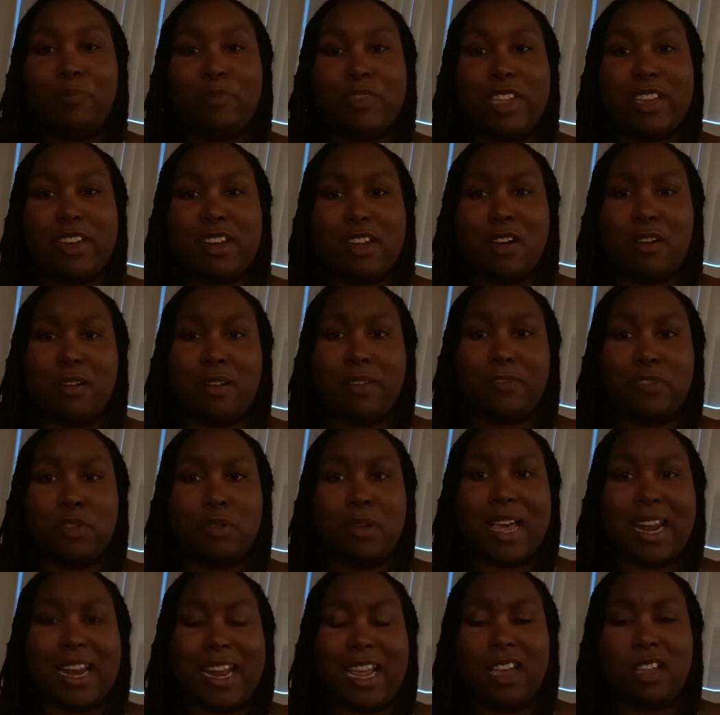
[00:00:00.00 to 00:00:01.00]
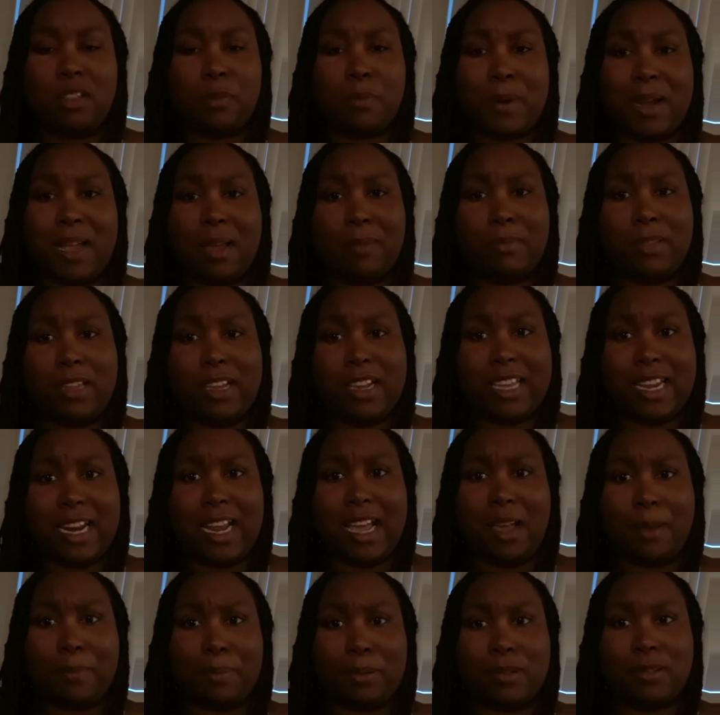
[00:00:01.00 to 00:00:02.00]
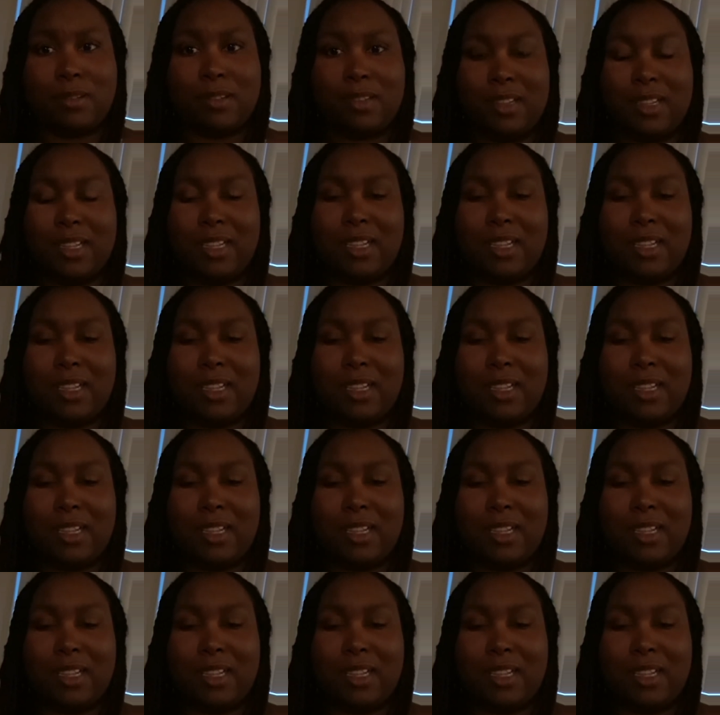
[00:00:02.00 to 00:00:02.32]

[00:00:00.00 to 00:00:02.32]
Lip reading: You know, if you got a health problem, look it up.